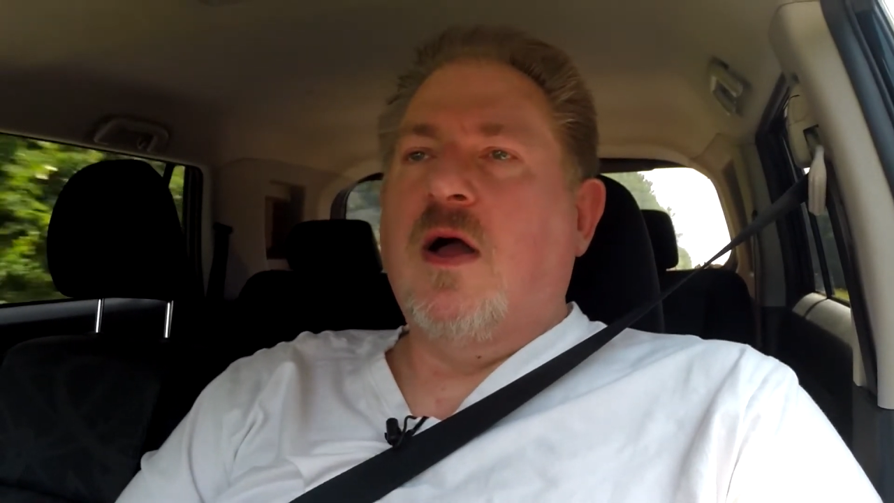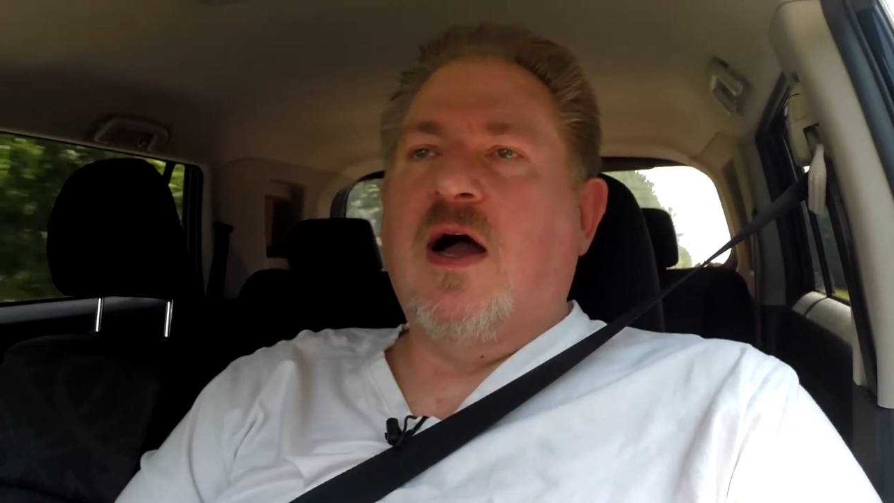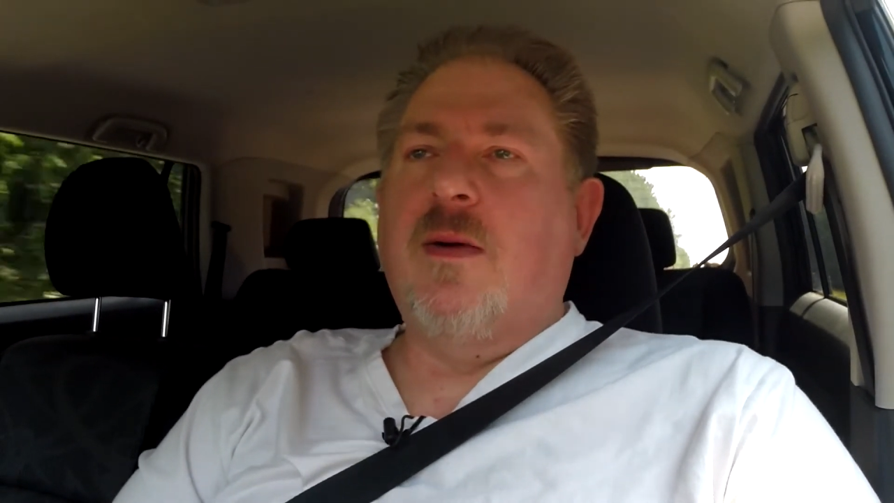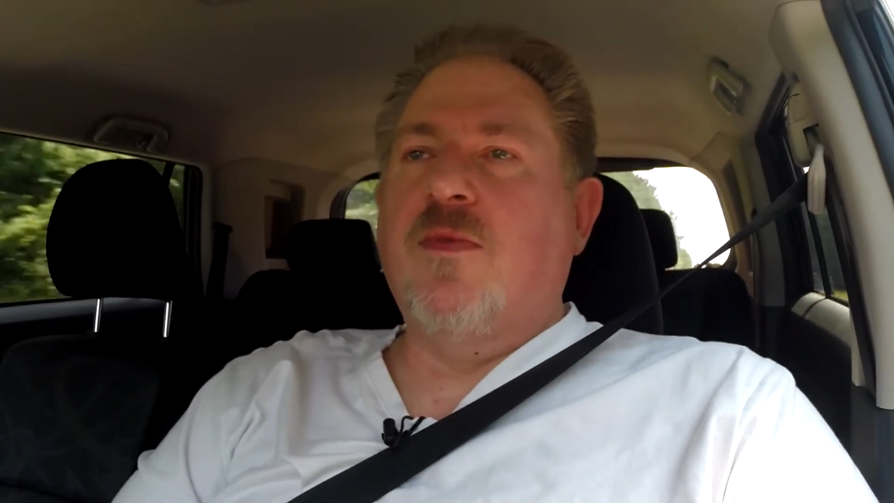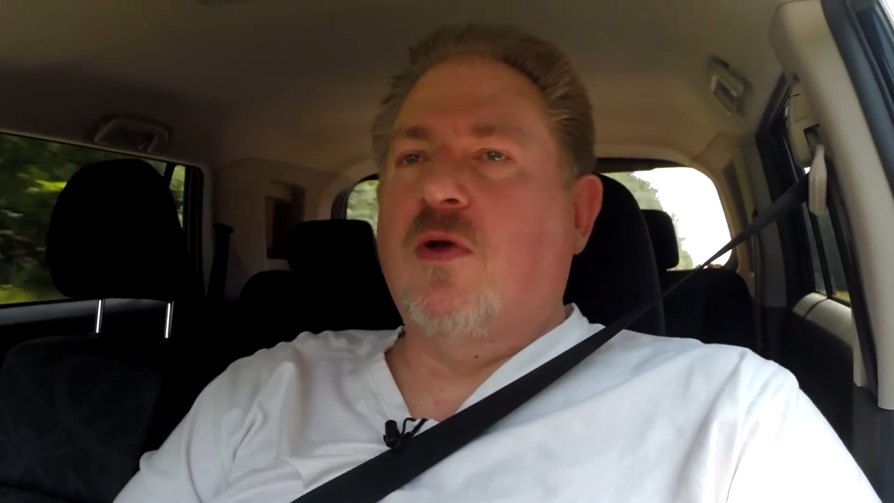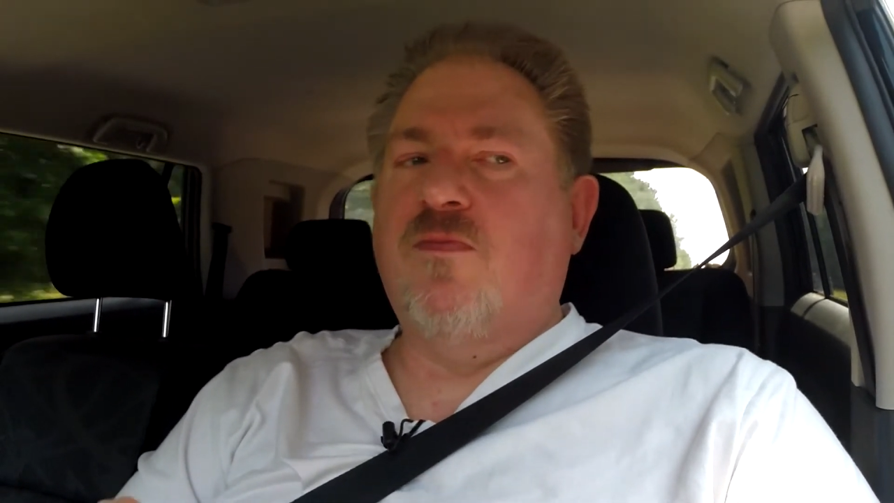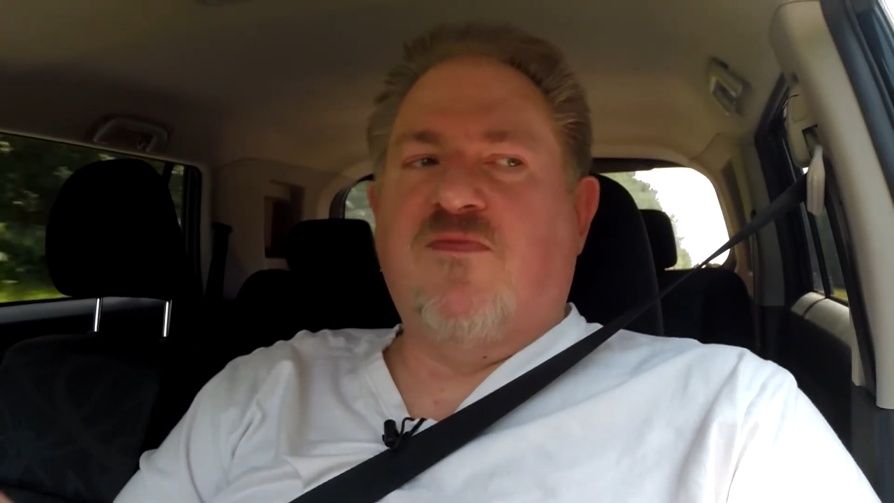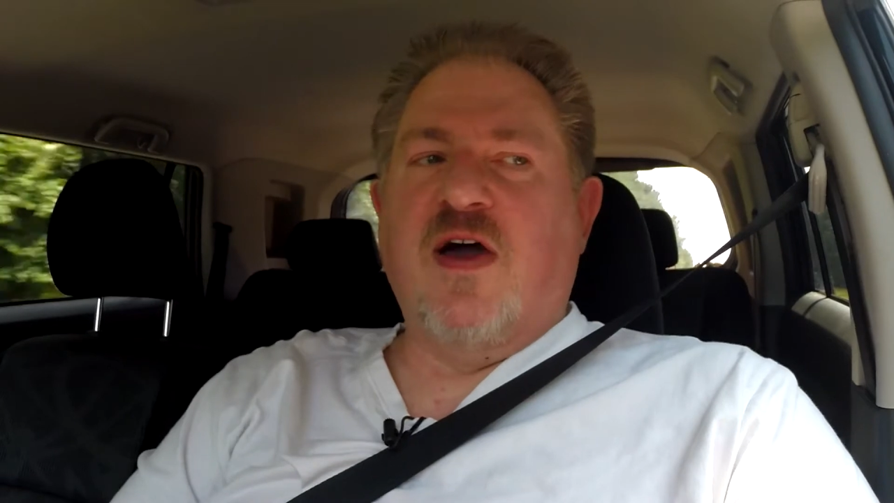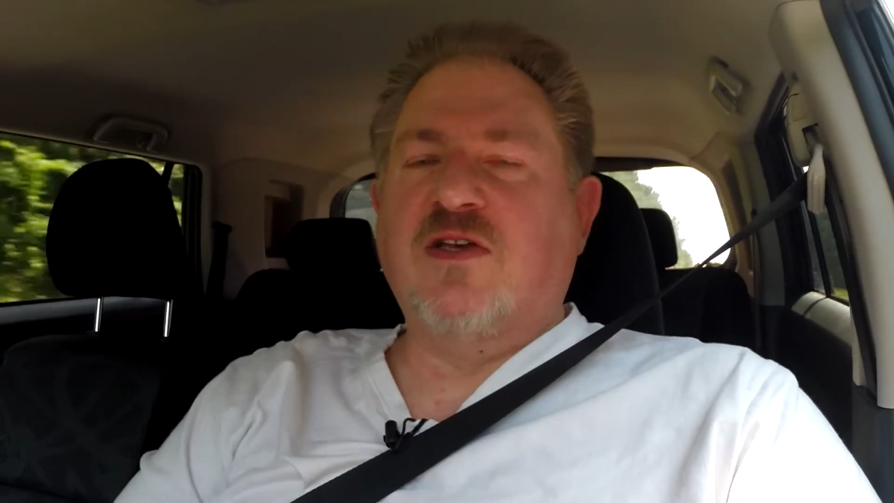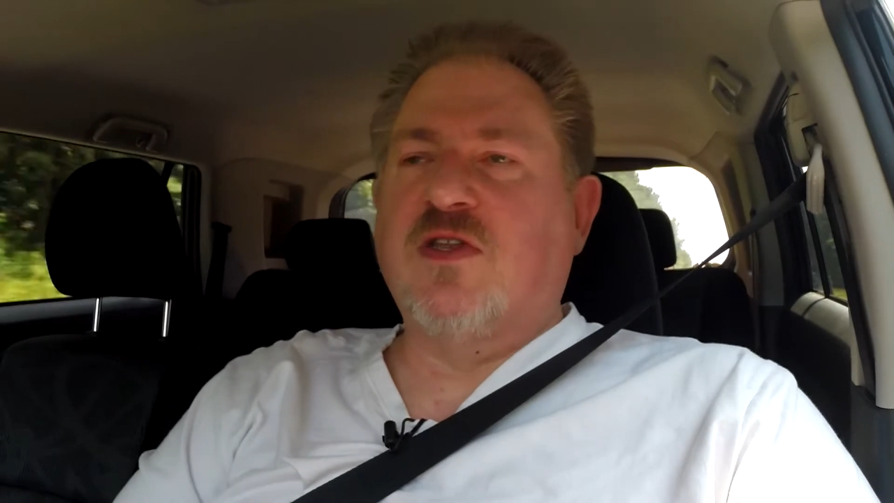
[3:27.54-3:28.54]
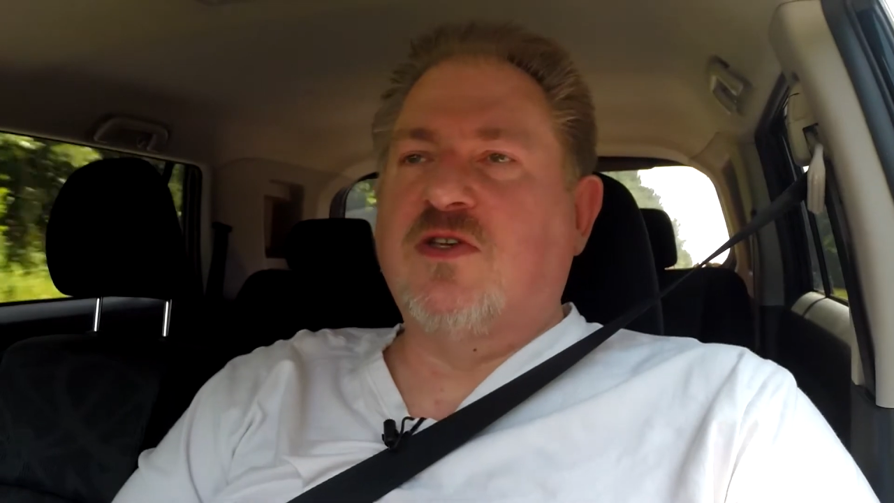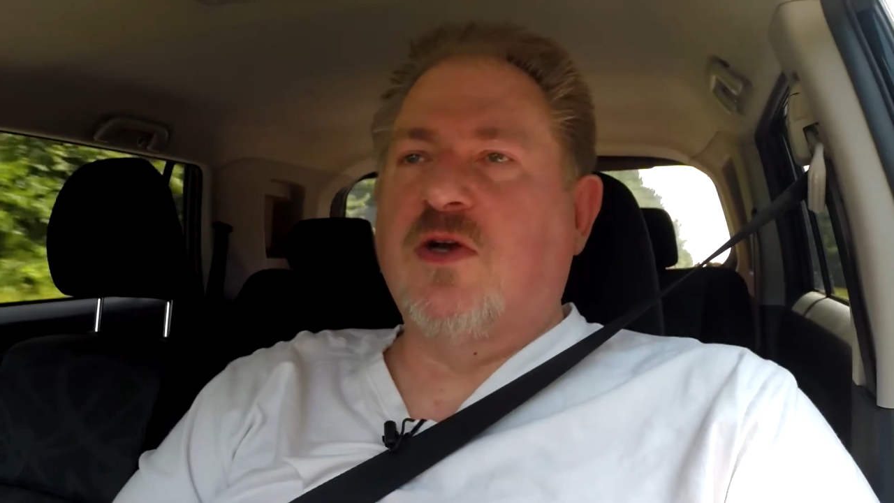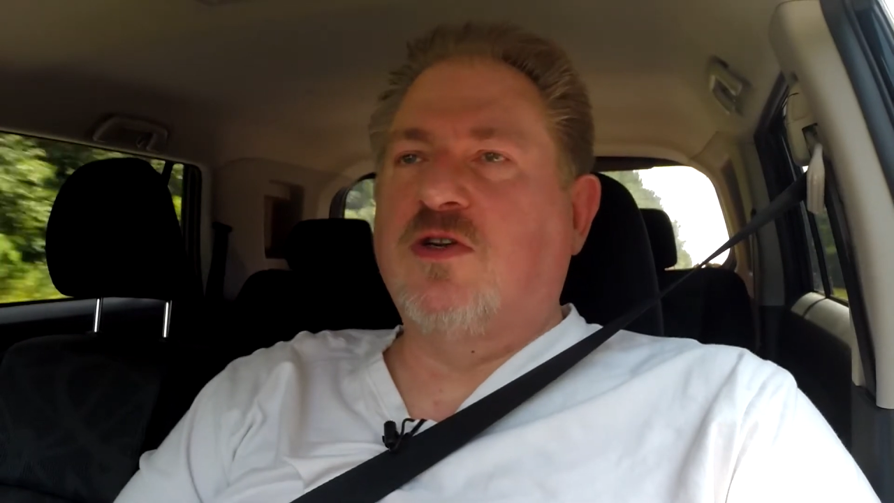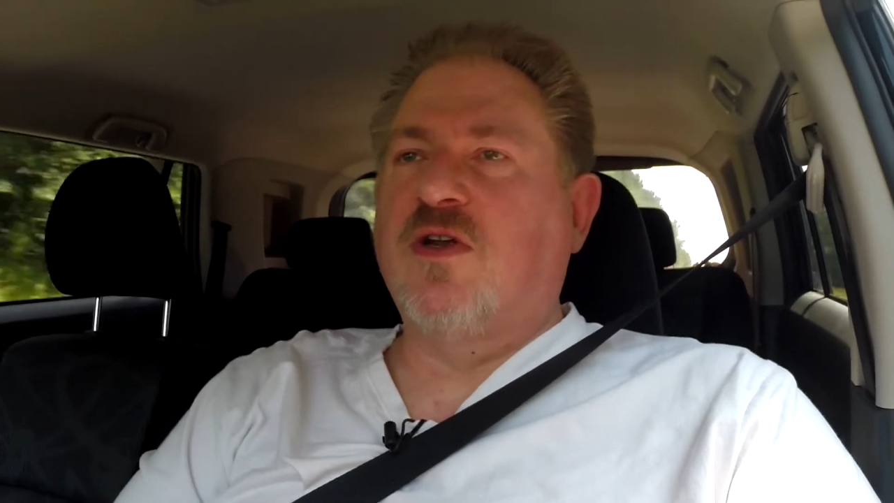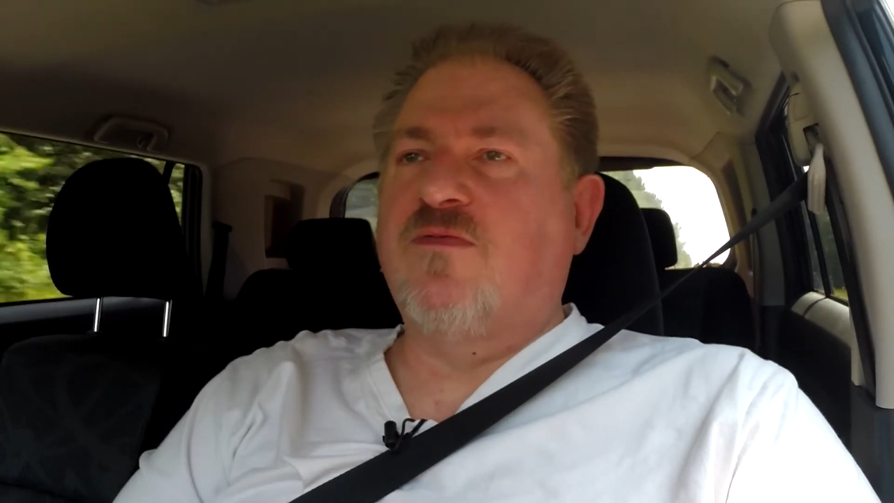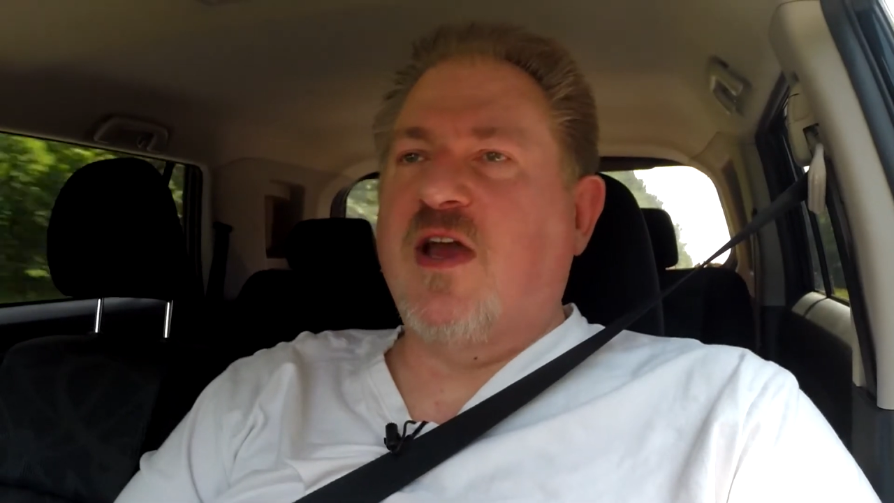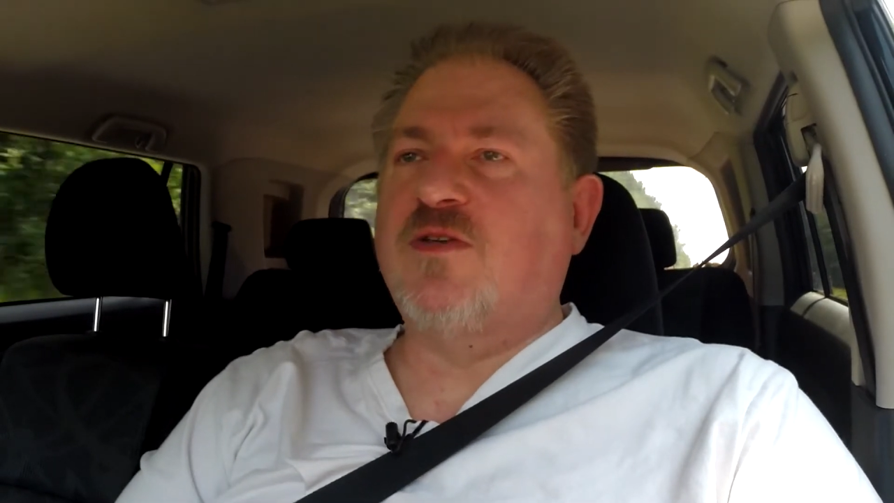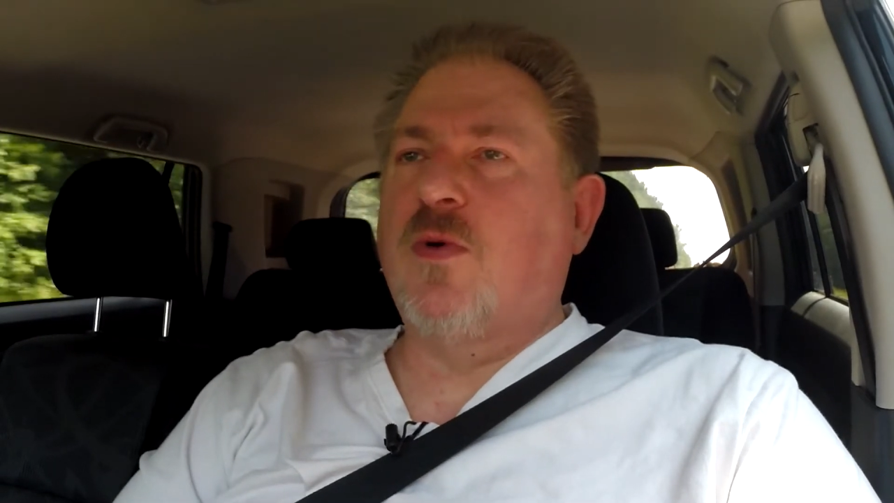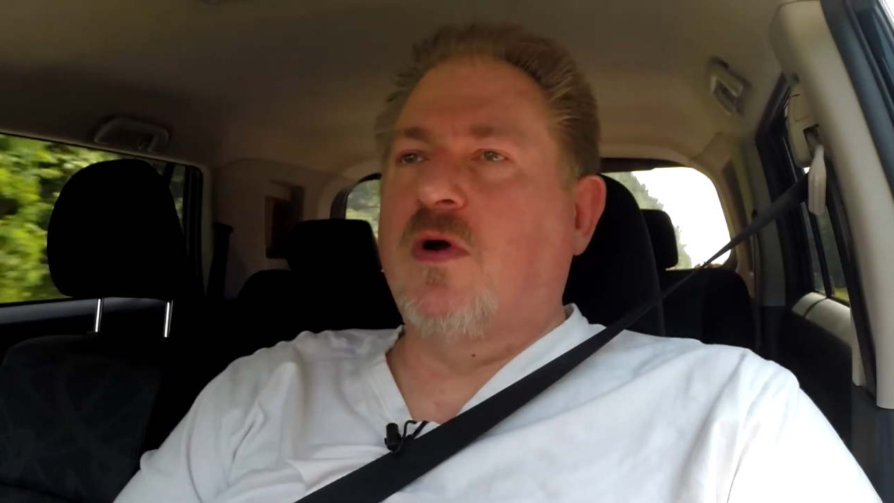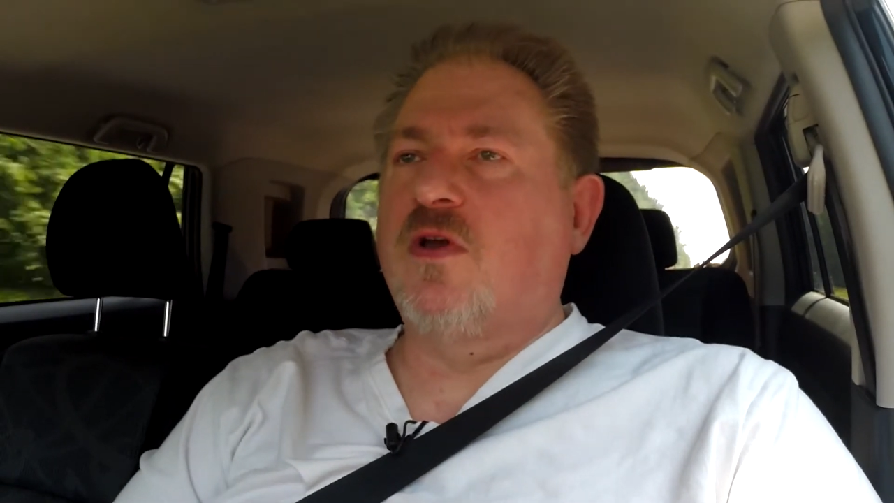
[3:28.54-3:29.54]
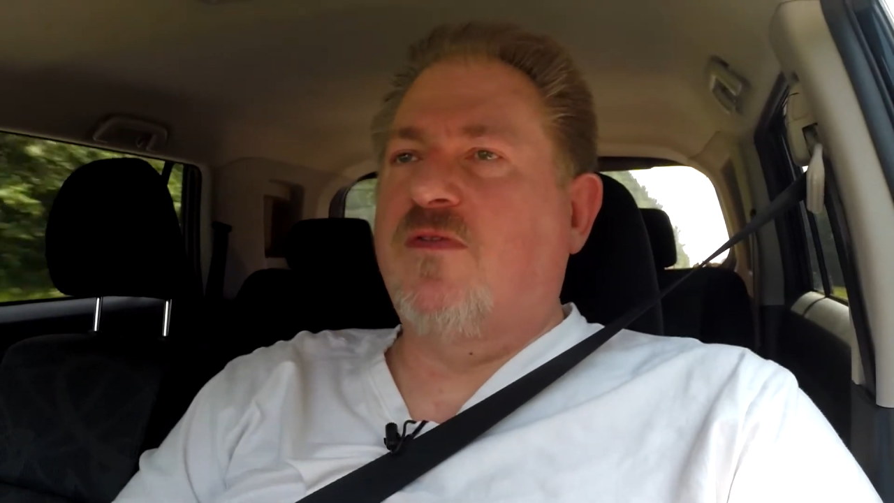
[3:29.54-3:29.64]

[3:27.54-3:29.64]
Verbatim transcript: Um, you'll find us in the search in Facebook.